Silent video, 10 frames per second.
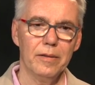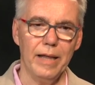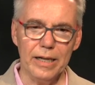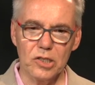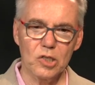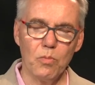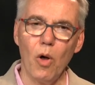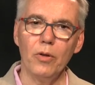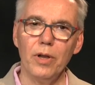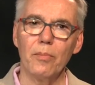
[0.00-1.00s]
that
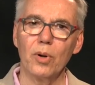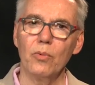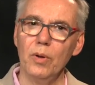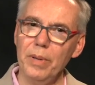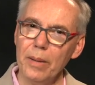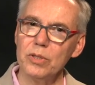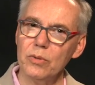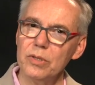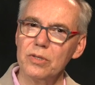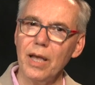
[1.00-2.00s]
small number would be able
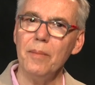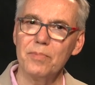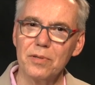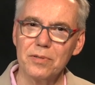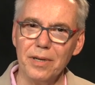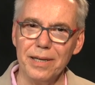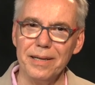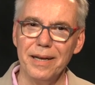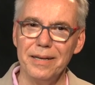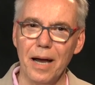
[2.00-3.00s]
to escape the
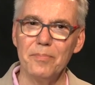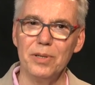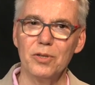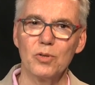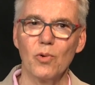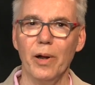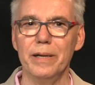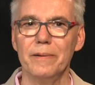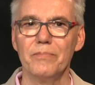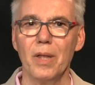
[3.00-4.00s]
city and not be
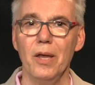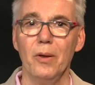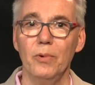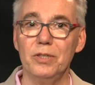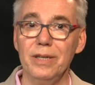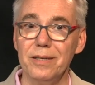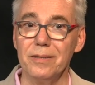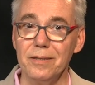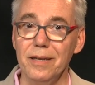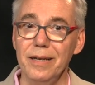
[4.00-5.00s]
destroyed, which is
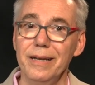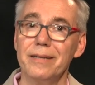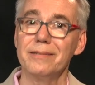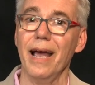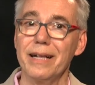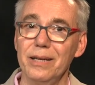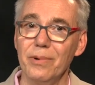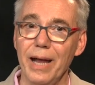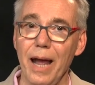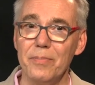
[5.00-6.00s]
indeed exactly
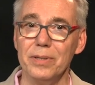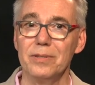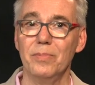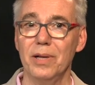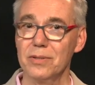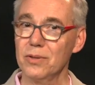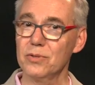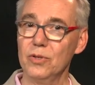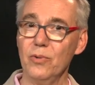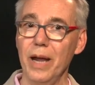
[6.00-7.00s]
what happens, because
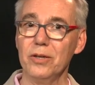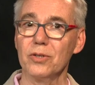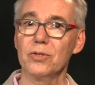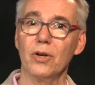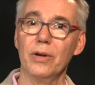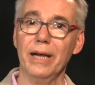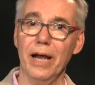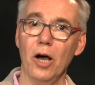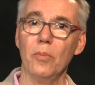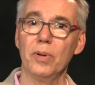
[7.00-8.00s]
those two angels are going to
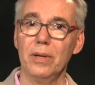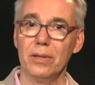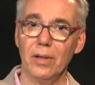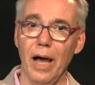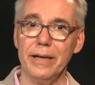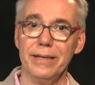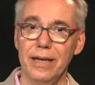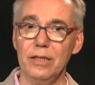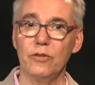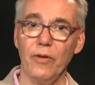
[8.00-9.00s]
help Lot
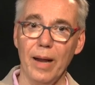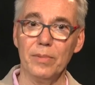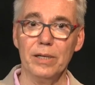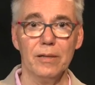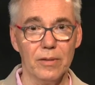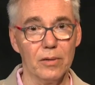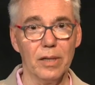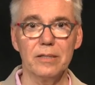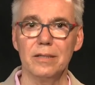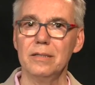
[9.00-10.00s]
and his family, they're
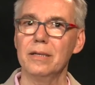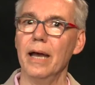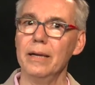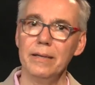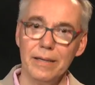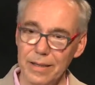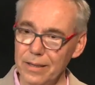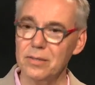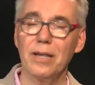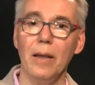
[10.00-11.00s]
less than 10,
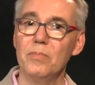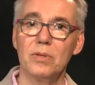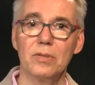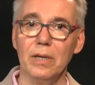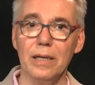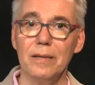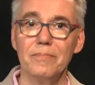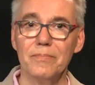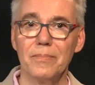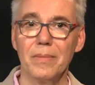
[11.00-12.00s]
escape the city
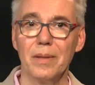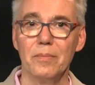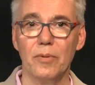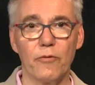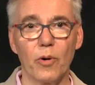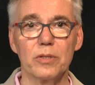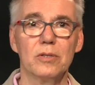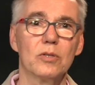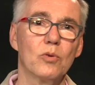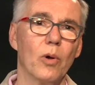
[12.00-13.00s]
before it's
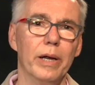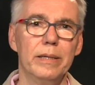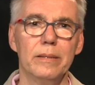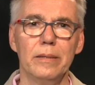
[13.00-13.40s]
destroyed.